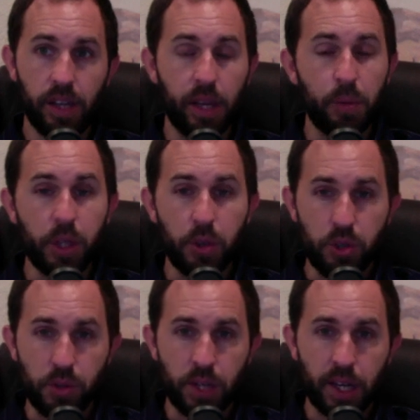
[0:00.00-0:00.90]
And when you
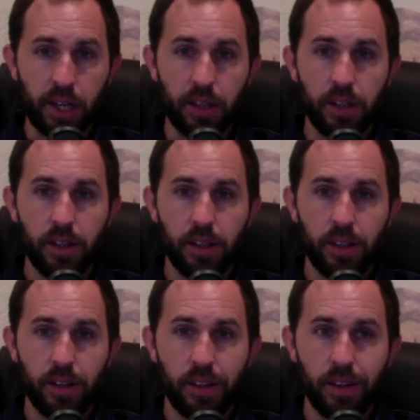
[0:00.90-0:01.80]
do that,
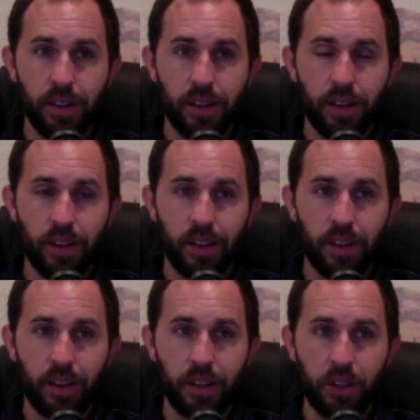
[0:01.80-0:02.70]

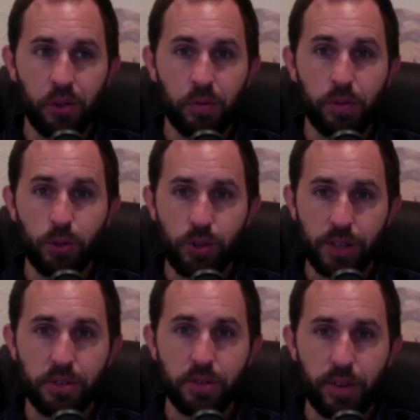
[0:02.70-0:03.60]
you feel
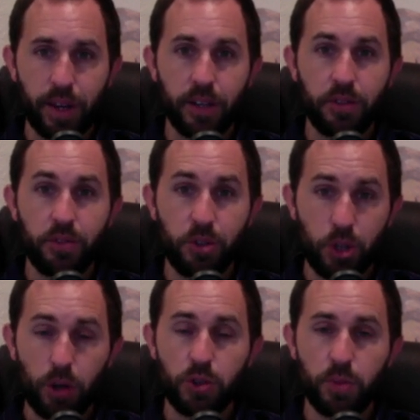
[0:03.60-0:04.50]
justified to
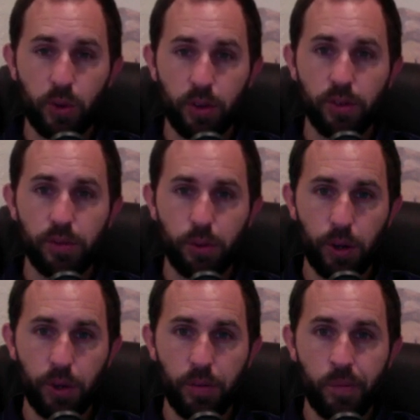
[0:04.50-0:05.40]
charge more for
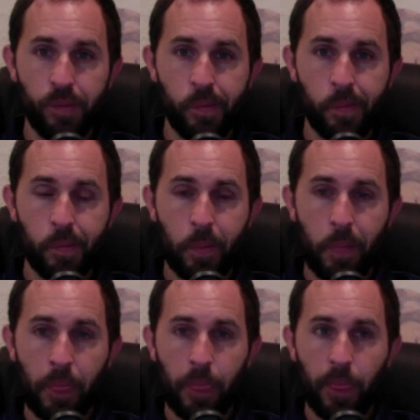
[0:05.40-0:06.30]

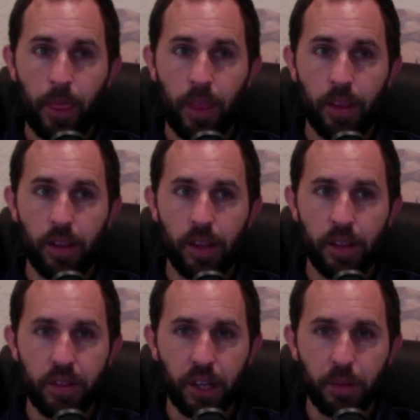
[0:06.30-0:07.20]
it.
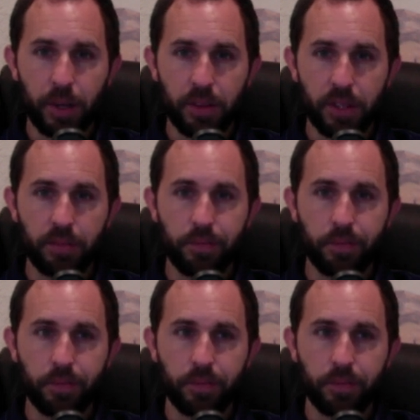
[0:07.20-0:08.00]
And think about that.